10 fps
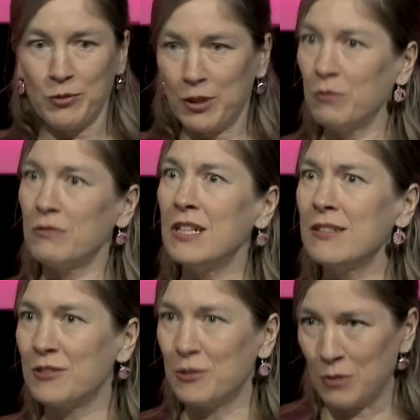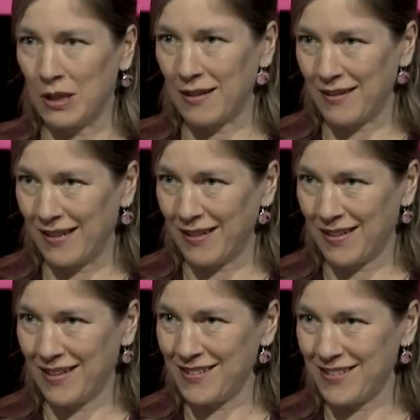we don't need to do anything.
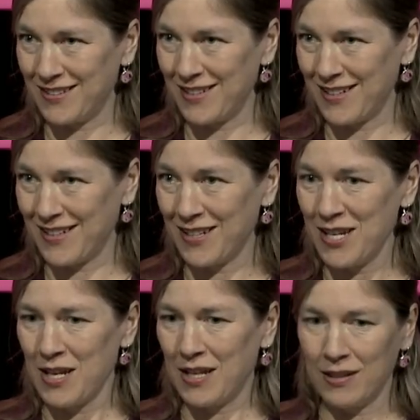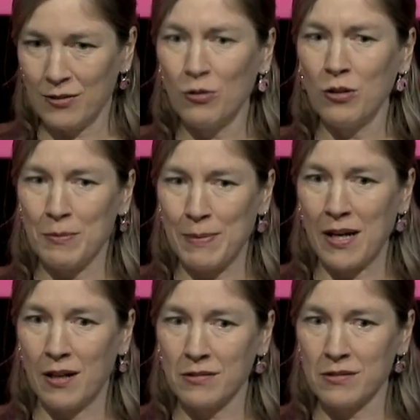It's all
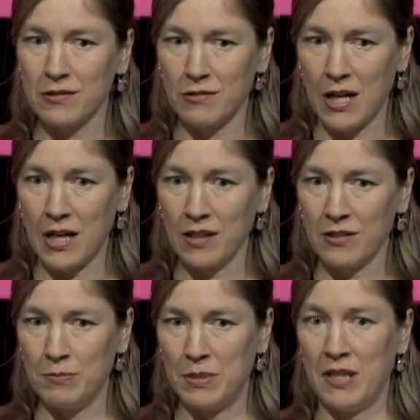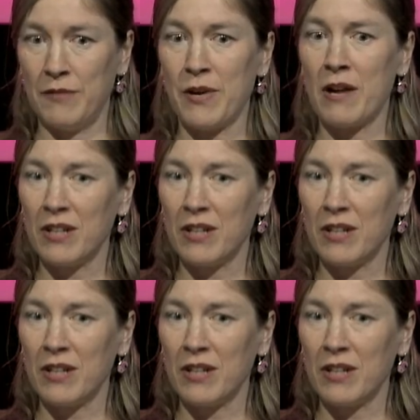about trying to be very